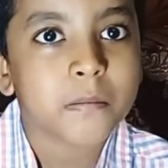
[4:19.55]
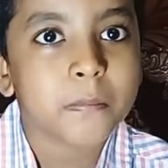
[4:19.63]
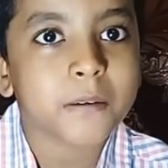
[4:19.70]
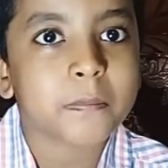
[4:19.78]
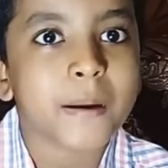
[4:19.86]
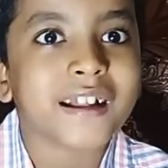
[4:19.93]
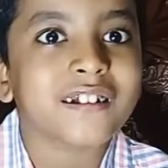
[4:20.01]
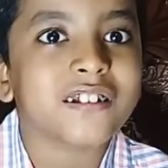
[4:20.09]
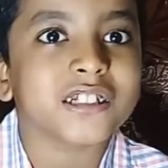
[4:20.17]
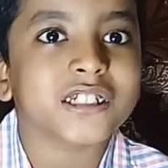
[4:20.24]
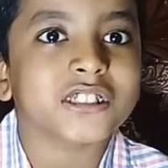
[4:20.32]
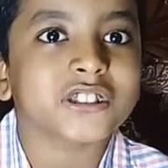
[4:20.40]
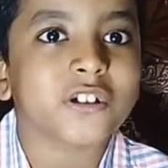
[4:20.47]
But
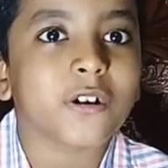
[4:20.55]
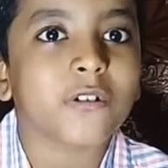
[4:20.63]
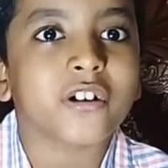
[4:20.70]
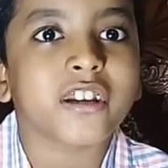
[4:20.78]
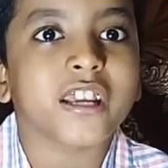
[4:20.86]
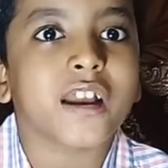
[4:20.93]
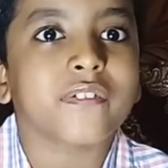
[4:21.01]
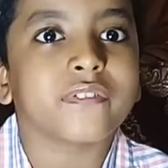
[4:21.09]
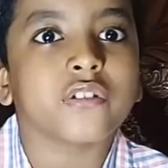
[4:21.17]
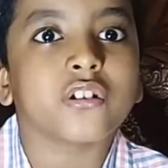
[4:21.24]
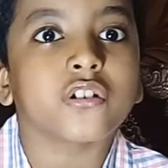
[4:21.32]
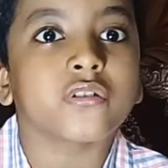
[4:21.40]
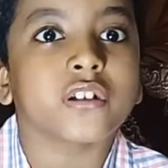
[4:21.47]
Bangladesh already have
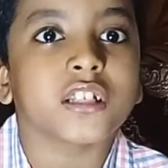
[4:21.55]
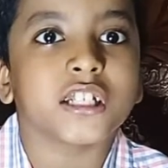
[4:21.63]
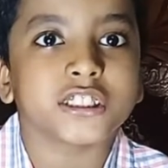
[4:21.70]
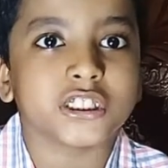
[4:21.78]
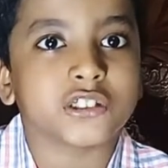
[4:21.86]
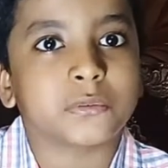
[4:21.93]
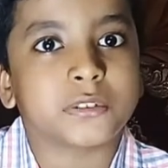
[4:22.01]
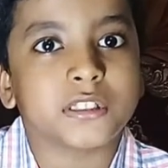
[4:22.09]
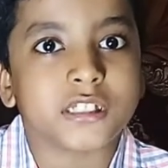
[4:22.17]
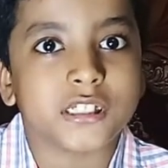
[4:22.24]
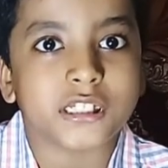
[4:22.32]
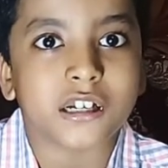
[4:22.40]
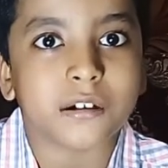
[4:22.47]
good relations with
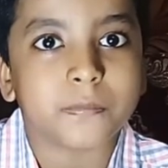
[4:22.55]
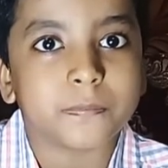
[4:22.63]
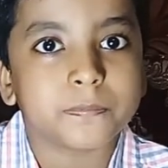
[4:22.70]
India.